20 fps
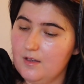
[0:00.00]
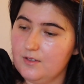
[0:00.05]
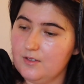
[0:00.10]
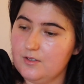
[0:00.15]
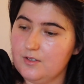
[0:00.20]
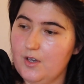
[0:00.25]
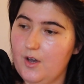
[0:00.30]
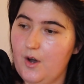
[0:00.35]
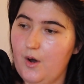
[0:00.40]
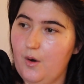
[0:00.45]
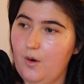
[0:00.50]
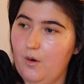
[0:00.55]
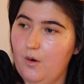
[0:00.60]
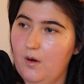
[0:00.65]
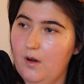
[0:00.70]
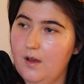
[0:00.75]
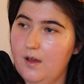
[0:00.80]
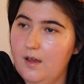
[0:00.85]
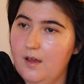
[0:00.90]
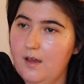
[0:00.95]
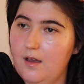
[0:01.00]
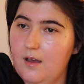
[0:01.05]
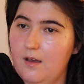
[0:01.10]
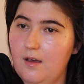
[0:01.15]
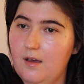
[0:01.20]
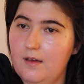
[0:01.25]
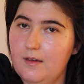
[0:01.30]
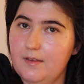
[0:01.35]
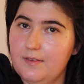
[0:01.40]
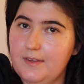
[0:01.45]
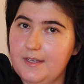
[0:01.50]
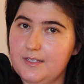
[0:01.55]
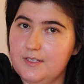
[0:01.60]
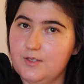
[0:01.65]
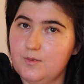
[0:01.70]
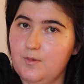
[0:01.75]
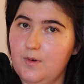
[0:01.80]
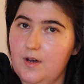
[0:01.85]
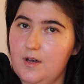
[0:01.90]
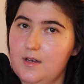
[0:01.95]
So
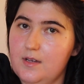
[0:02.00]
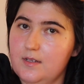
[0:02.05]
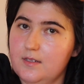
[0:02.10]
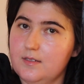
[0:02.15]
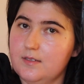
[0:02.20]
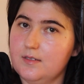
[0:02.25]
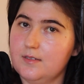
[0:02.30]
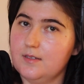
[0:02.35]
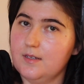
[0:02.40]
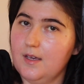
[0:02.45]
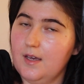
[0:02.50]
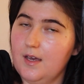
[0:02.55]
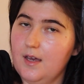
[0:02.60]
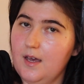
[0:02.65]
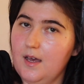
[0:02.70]
this was